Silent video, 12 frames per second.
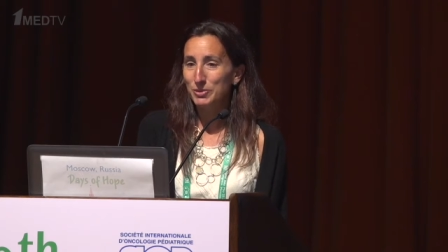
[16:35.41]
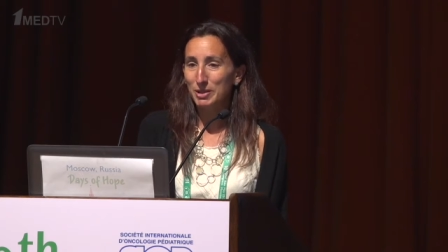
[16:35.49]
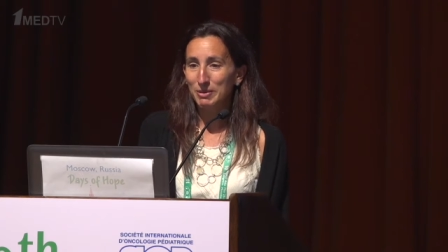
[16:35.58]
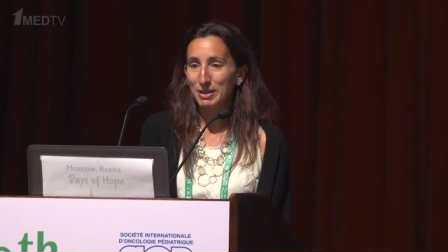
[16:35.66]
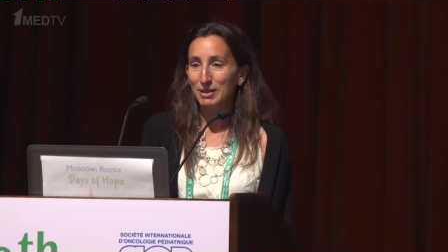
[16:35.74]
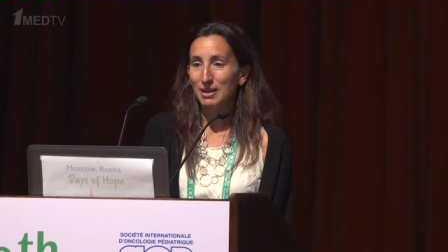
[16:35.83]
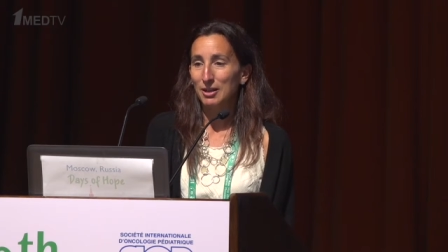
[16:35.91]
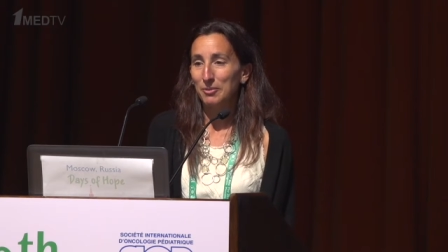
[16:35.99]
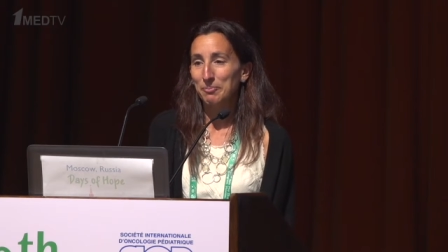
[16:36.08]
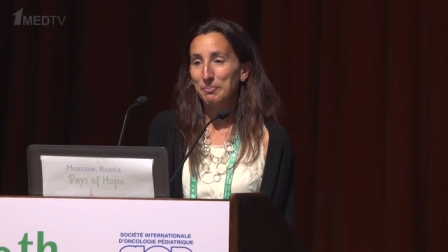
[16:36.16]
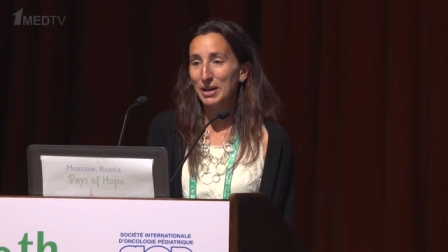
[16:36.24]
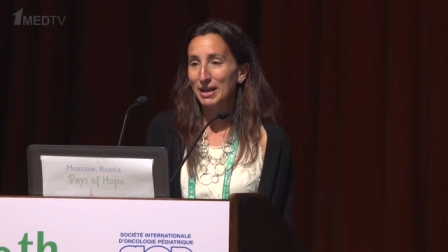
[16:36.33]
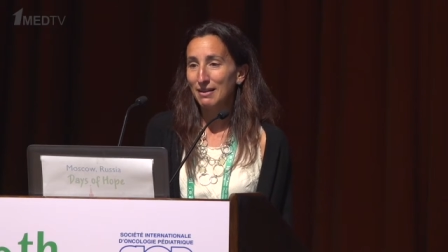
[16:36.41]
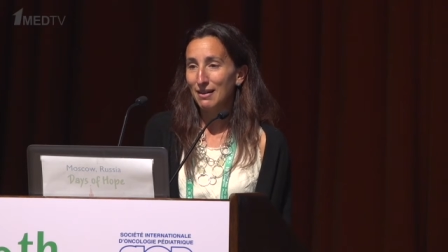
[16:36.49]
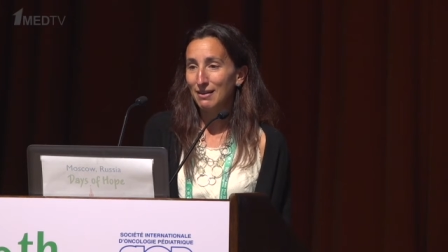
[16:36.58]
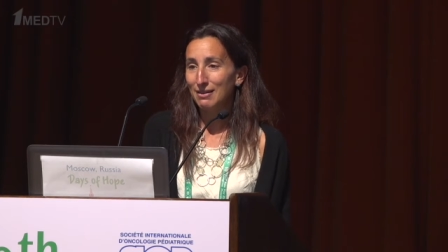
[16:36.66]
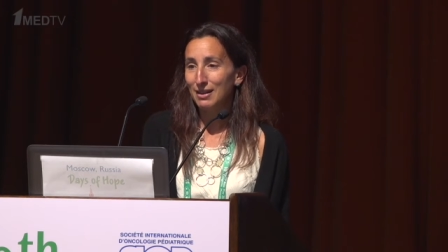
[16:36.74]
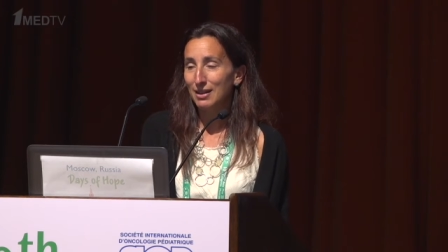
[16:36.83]
I mean,
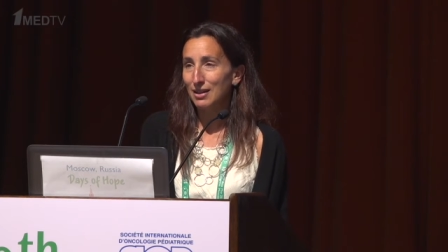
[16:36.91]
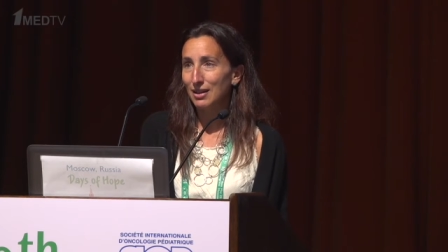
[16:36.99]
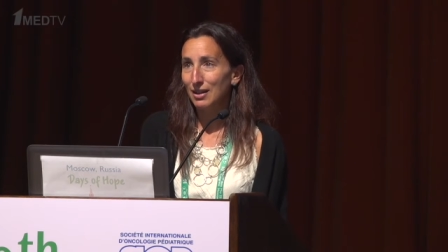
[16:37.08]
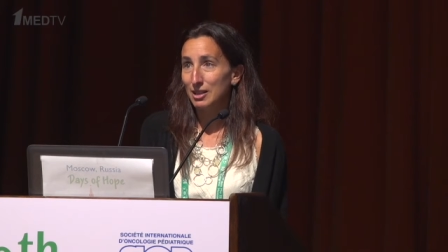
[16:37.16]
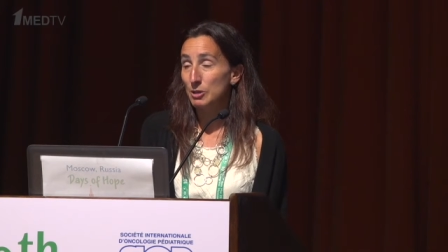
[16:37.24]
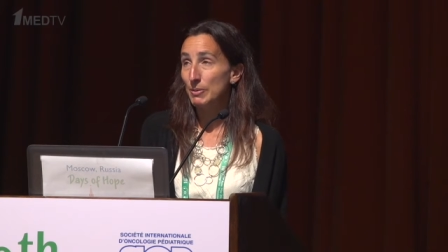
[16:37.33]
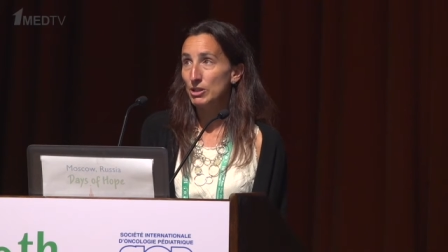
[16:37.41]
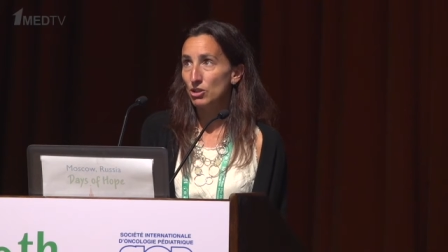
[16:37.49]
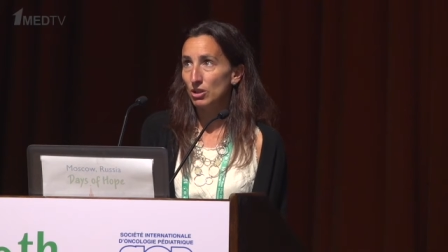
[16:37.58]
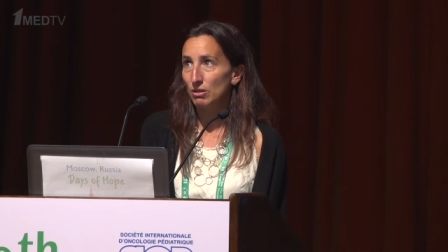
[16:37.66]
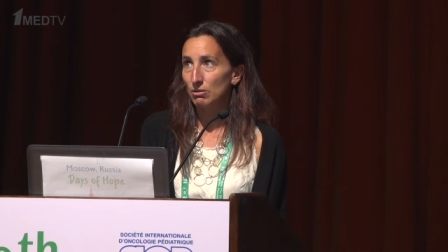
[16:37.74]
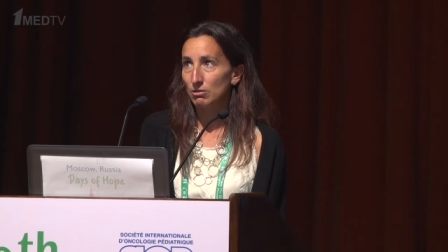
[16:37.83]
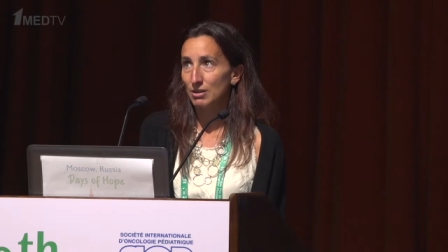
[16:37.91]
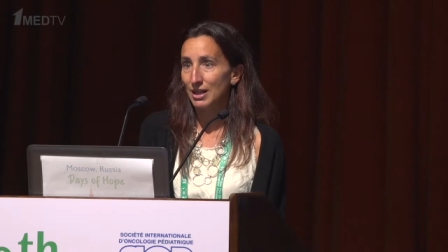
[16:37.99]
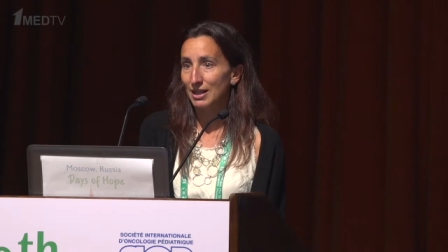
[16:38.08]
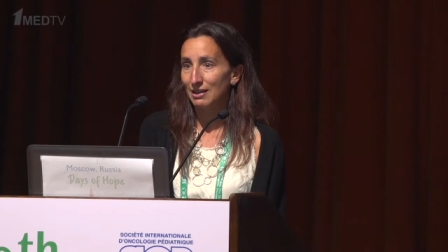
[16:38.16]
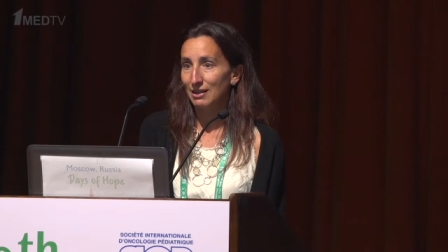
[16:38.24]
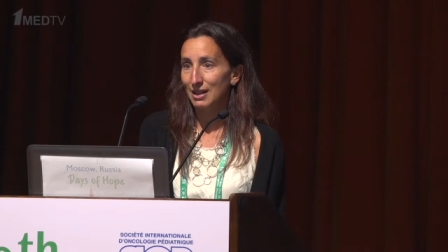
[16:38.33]
I think especially older
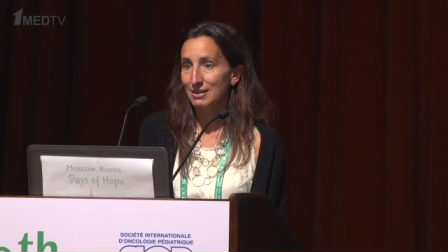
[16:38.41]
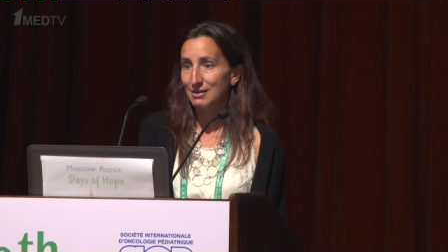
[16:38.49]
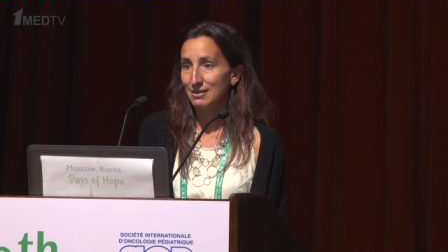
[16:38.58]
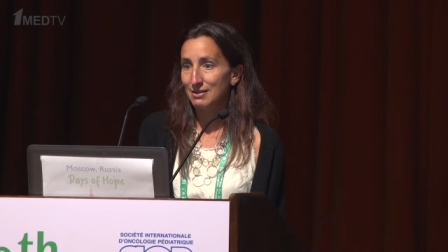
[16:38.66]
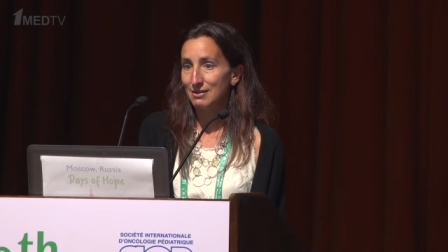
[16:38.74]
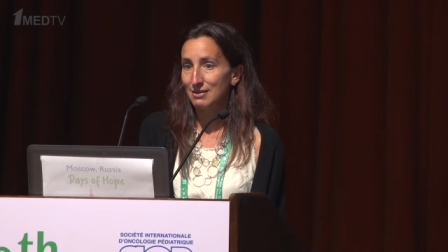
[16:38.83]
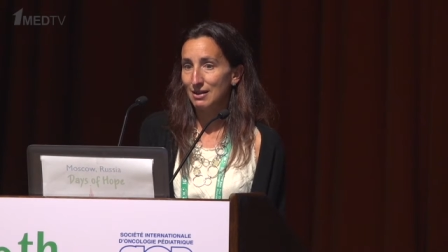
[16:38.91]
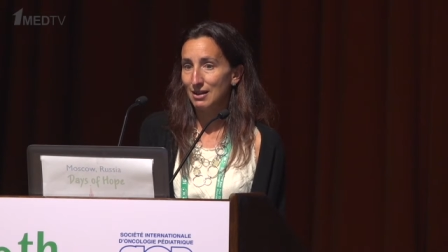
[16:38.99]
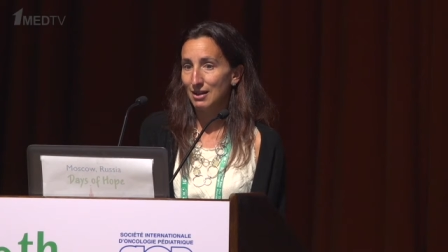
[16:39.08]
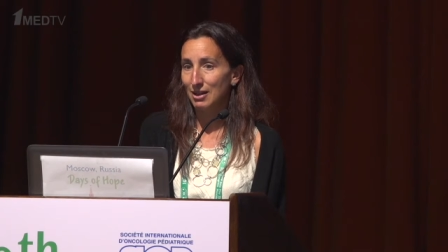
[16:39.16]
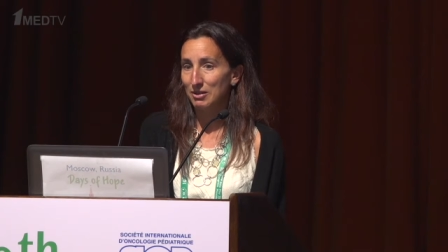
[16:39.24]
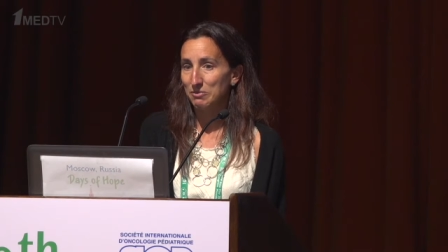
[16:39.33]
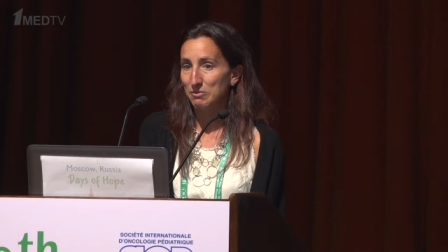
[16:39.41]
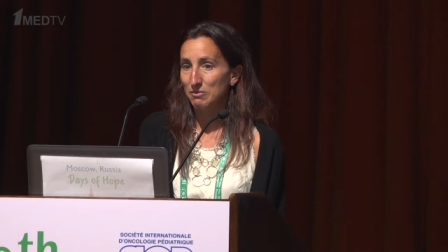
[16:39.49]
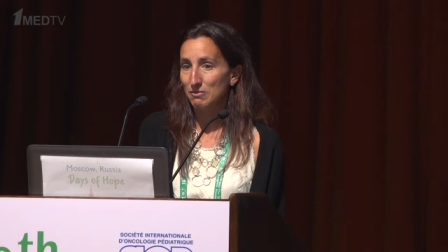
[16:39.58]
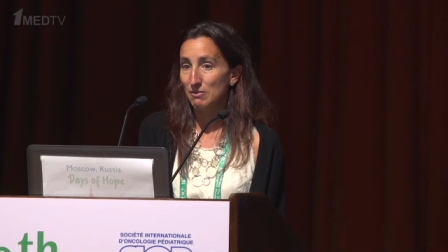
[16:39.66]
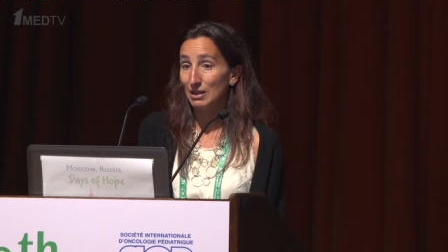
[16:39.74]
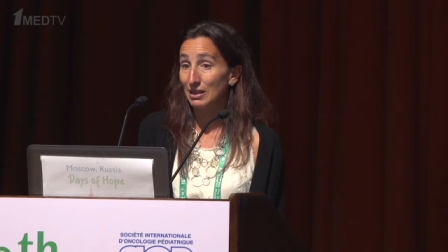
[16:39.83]
adolescents
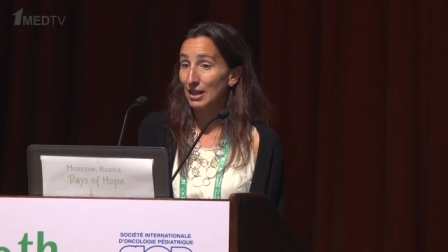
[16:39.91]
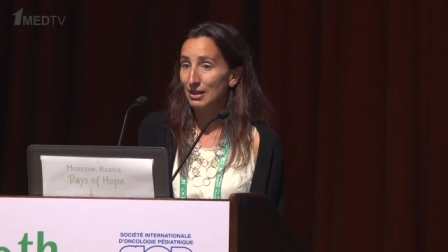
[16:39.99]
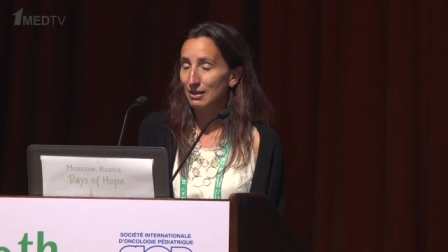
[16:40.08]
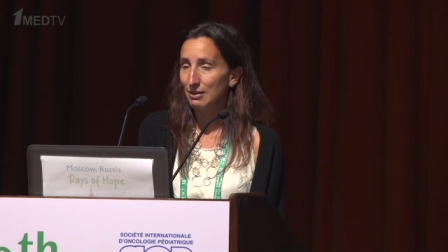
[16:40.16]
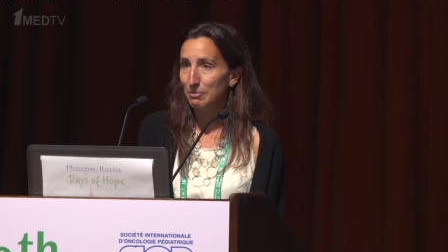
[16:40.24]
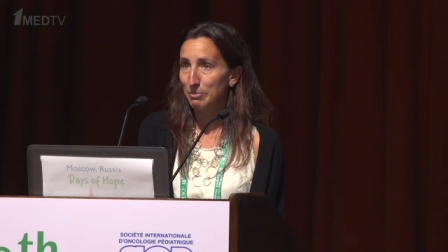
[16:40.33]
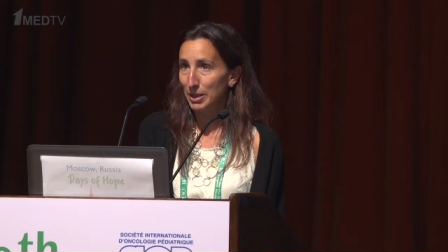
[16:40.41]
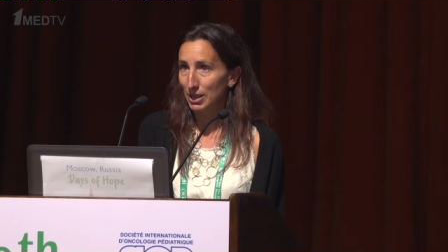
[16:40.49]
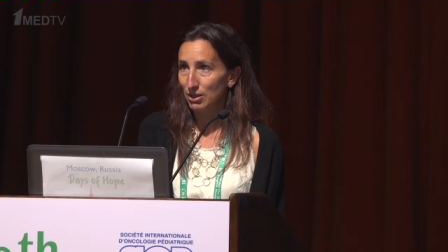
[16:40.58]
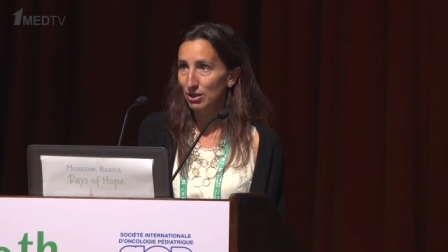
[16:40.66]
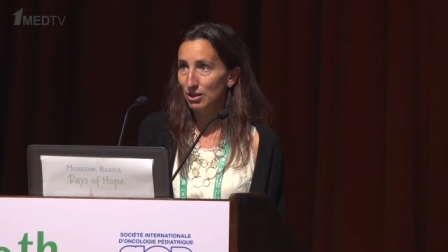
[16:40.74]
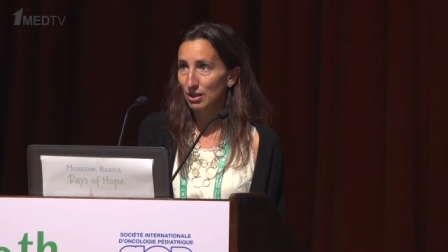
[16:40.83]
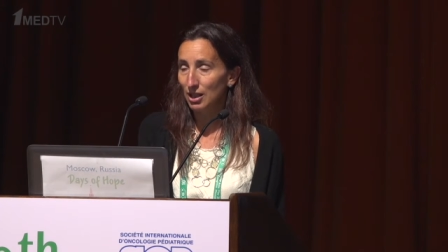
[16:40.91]
like it better